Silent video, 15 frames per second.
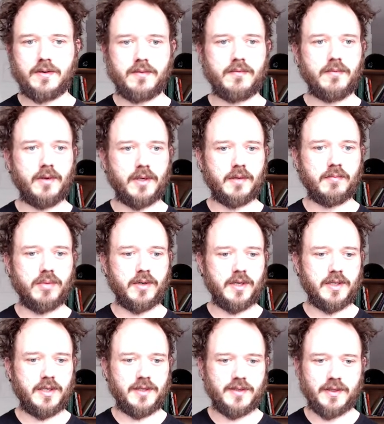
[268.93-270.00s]
looking pretty
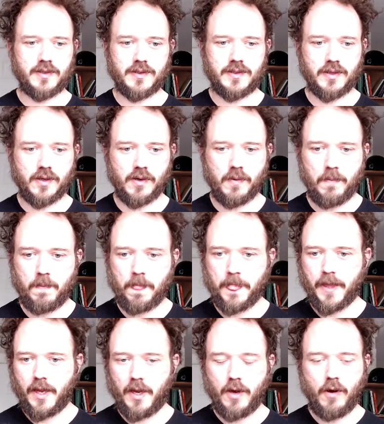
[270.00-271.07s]
decent. So
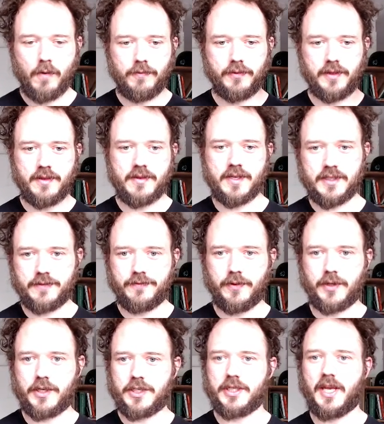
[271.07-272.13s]
hopefully this
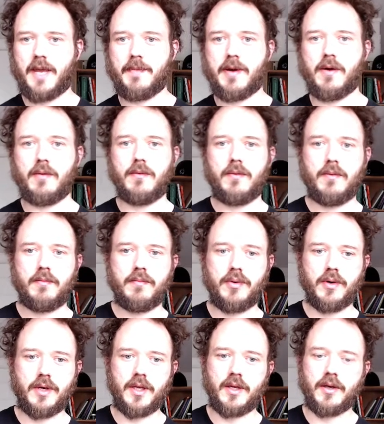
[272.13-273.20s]
footage came out
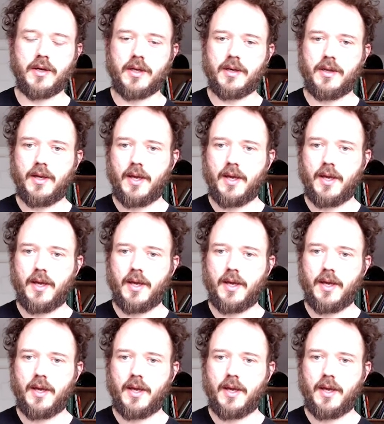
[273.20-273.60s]
pretty good.